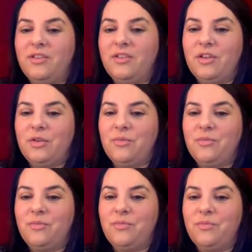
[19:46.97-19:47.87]
Do you know?
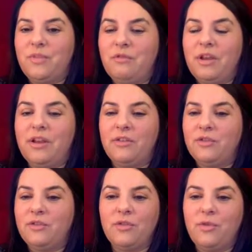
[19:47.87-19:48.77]
the regular
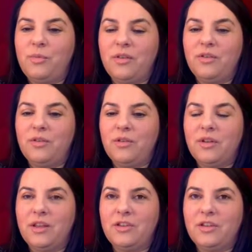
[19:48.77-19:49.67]
Joe Soap isn't using
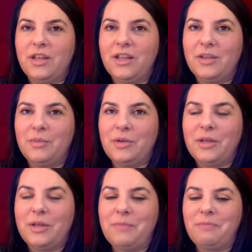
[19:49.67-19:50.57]
hashtags.
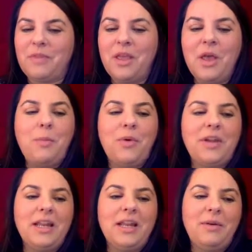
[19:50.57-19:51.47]
But
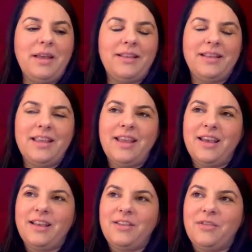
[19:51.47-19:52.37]
anyways,
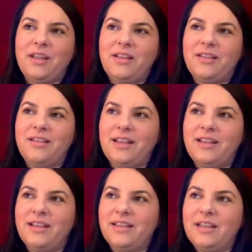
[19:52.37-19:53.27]
yeah, so that's
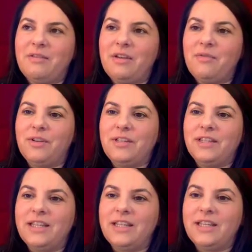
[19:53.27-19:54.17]
it anyway for
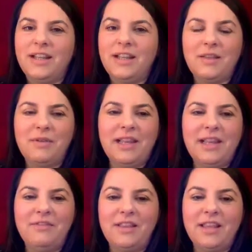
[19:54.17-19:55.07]
today. I think we'll
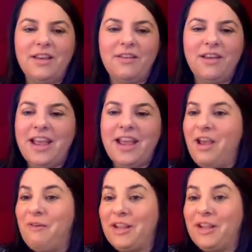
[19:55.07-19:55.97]
leave it there.
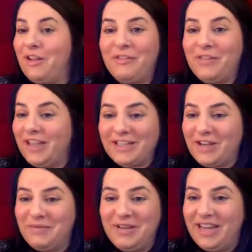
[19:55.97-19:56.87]
It was lovely to
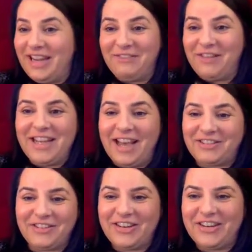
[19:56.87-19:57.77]
come in and have a
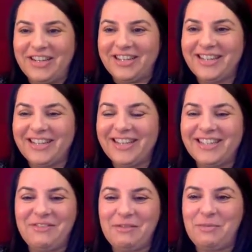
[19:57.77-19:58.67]
natter and
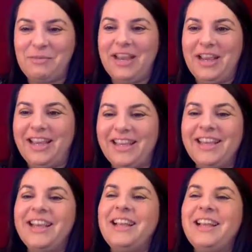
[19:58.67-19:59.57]
have a
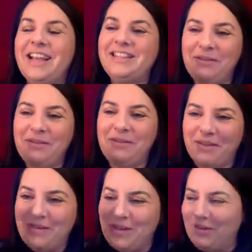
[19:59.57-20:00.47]
break. Next time I'm
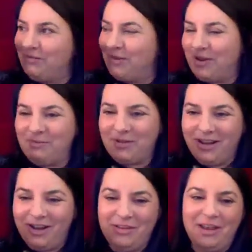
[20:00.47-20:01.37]
definitely going to have my cup of
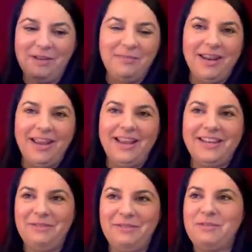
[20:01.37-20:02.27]
coffee on my
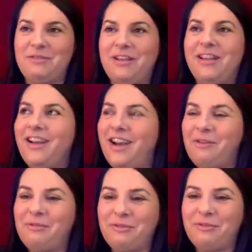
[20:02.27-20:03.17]
end. I
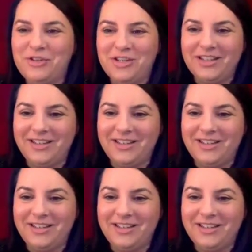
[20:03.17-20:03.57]
was rushing.